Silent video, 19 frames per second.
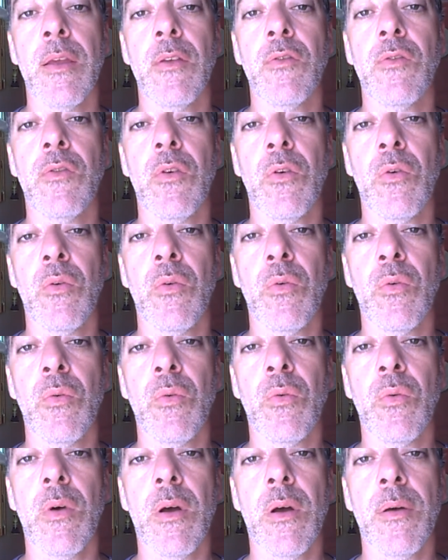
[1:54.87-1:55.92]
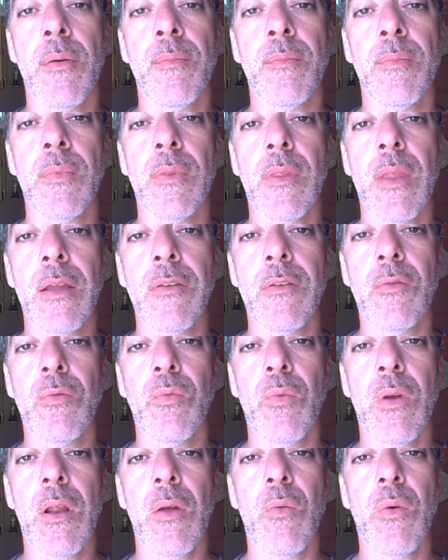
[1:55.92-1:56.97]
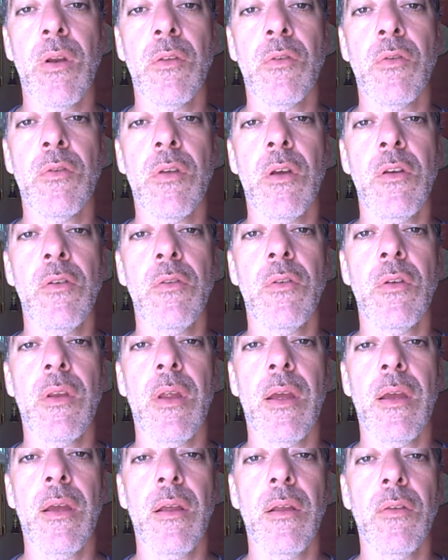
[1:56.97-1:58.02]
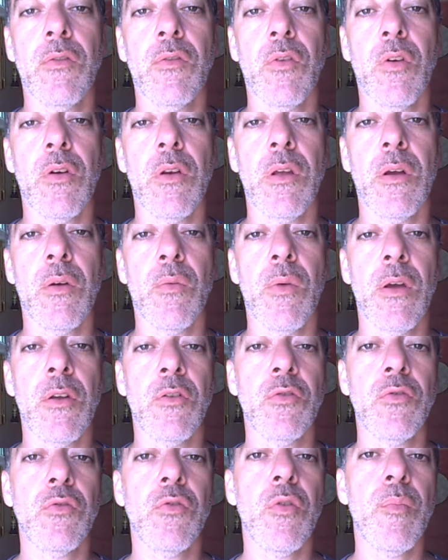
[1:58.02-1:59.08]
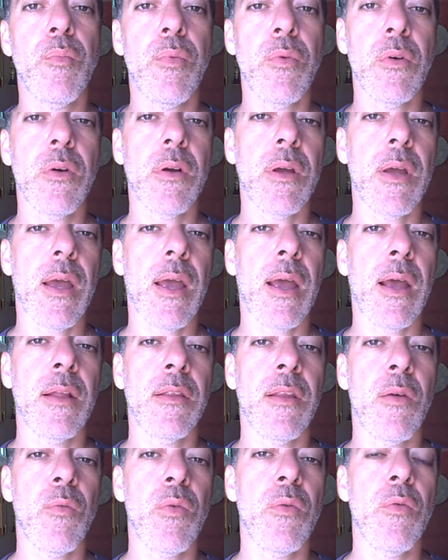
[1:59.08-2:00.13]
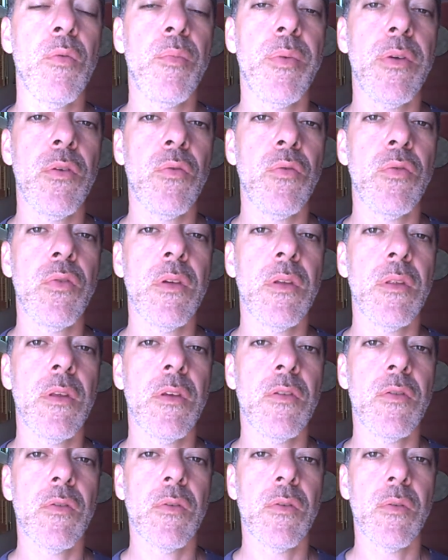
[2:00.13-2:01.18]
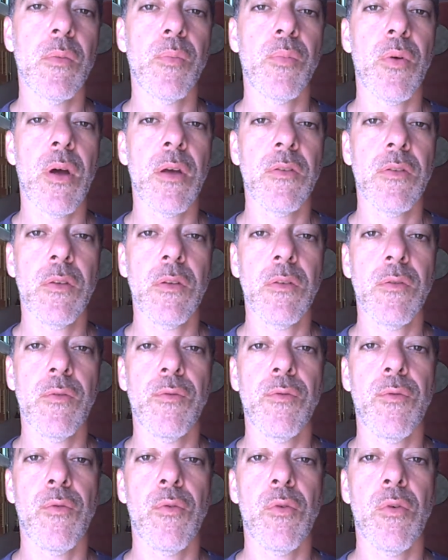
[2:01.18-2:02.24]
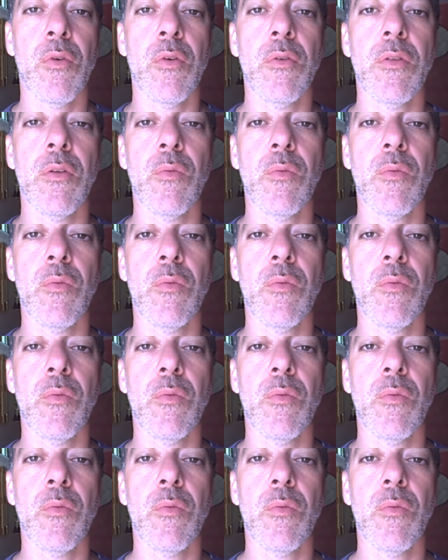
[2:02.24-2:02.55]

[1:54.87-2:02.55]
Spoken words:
So that's what I wanted to tell you today, starting a writer's notebook, and that we will be using this process for